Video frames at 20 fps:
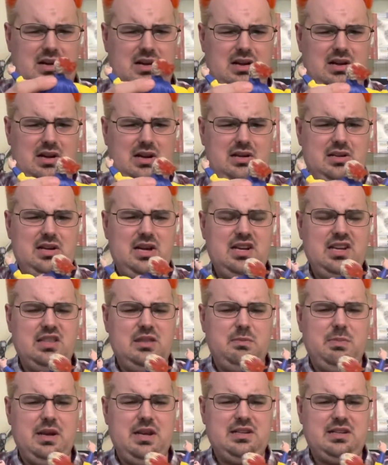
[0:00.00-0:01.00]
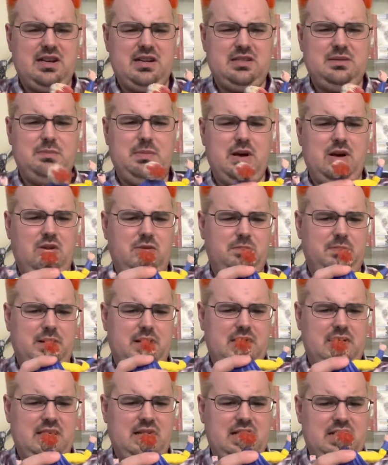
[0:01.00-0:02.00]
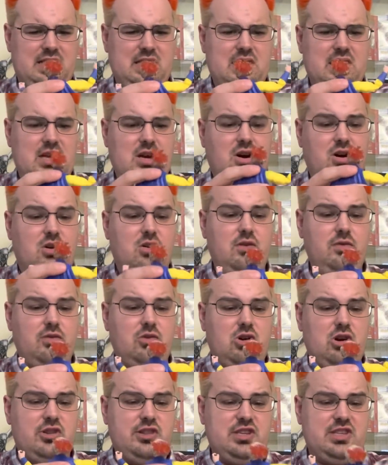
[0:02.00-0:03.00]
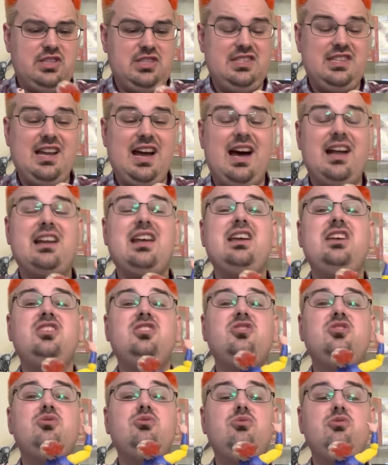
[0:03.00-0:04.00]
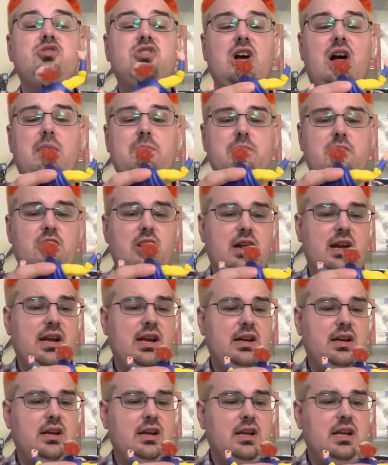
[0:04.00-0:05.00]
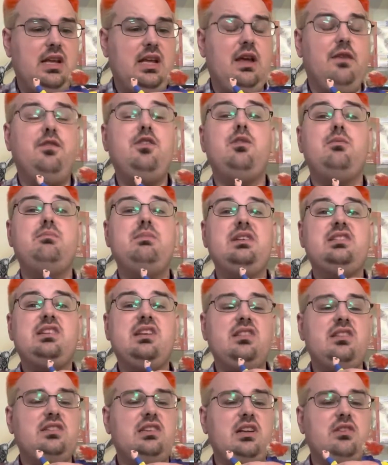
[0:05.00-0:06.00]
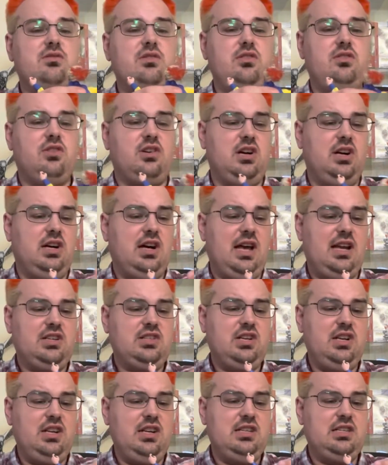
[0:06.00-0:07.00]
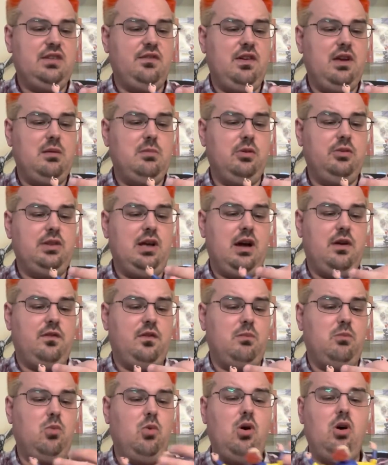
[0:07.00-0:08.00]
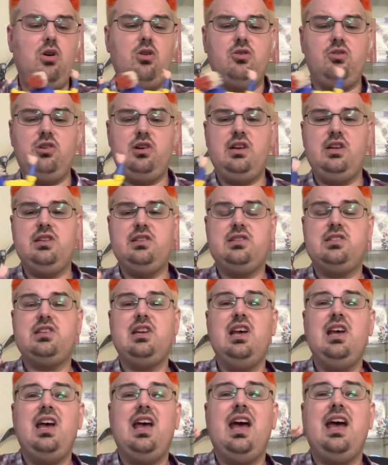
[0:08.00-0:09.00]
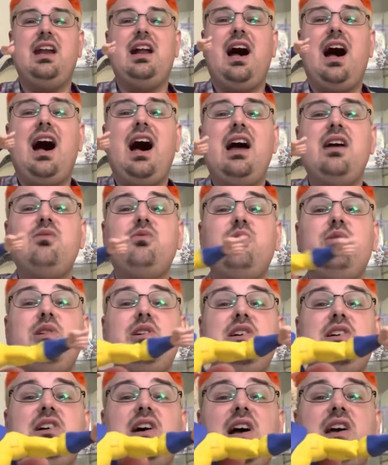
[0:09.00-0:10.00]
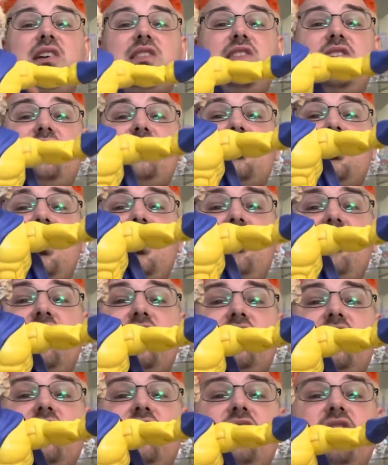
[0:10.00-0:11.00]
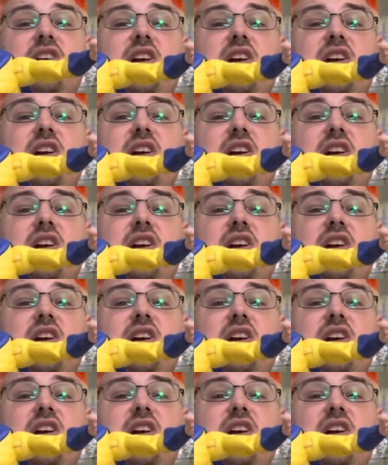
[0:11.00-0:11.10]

I like the paint on his belt, but like overall, this is not a huge upgrade. If you're missing the Sentry in your collection, he's available now from Walgreens, and I really like this character,